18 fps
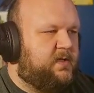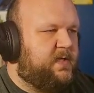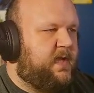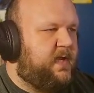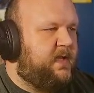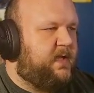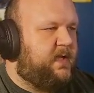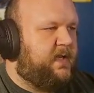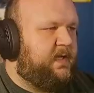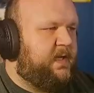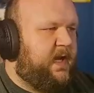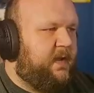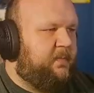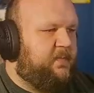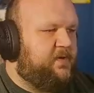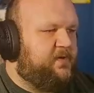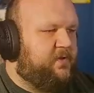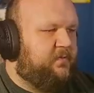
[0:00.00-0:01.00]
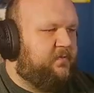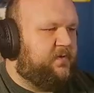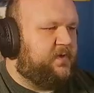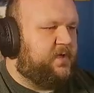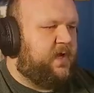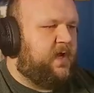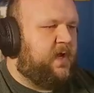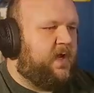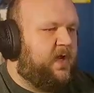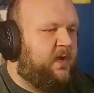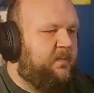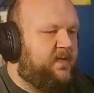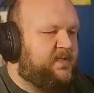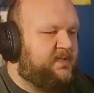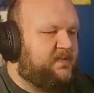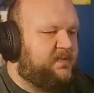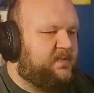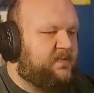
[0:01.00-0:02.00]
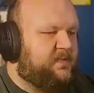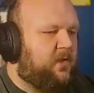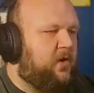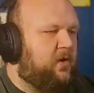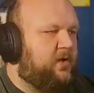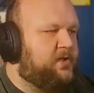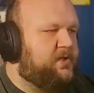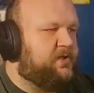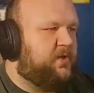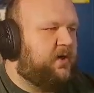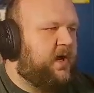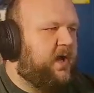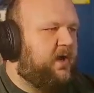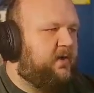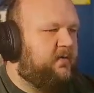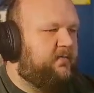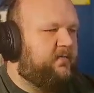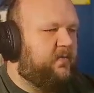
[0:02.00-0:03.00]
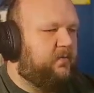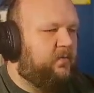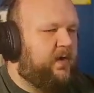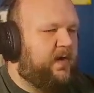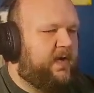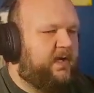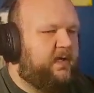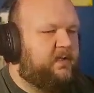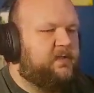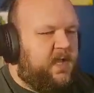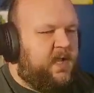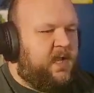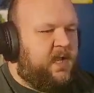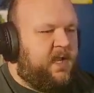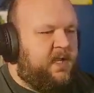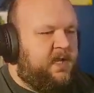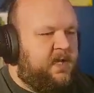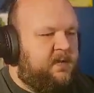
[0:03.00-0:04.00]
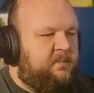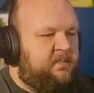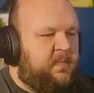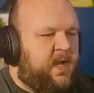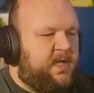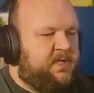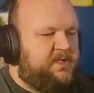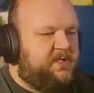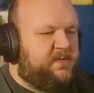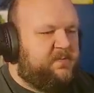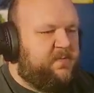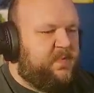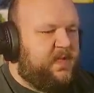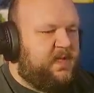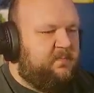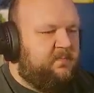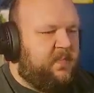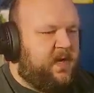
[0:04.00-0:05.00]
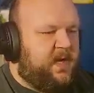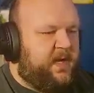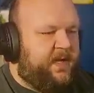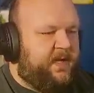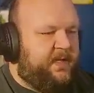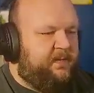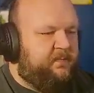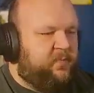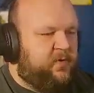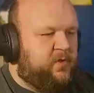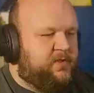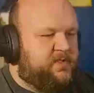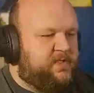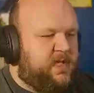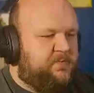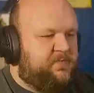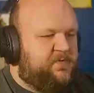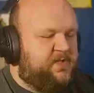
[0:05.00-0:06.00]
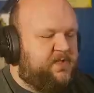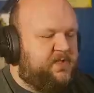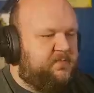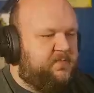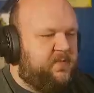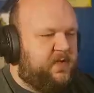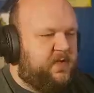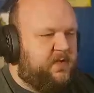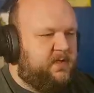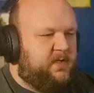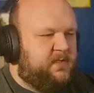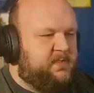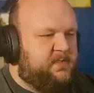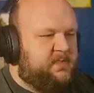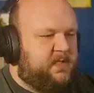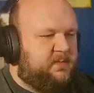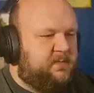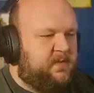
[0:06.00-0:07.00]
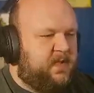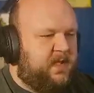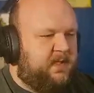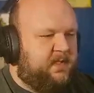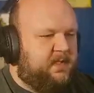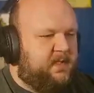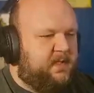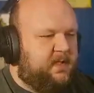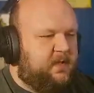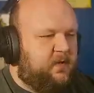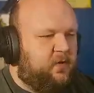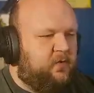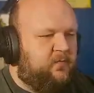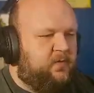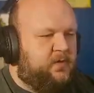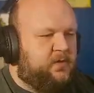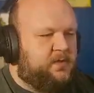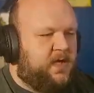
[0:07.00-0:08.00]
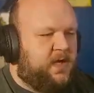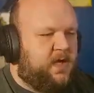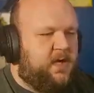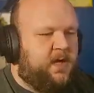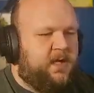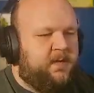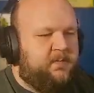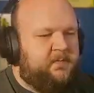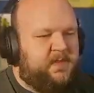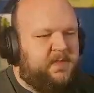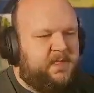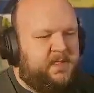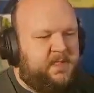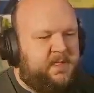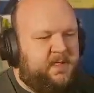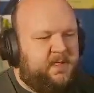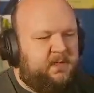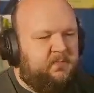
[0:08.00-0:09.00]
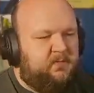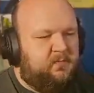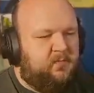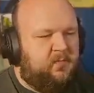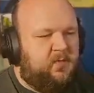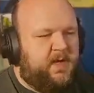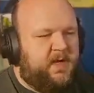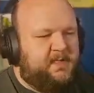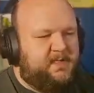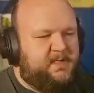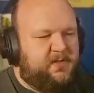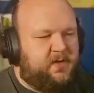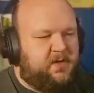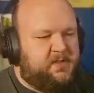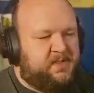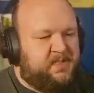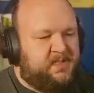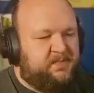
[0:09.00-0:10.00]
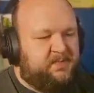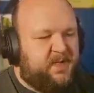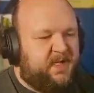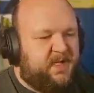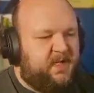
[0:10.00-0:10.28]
taking damage over time as long as you're out of the ring. And it might just be my perception, but it does seem like over time the ring starts to speed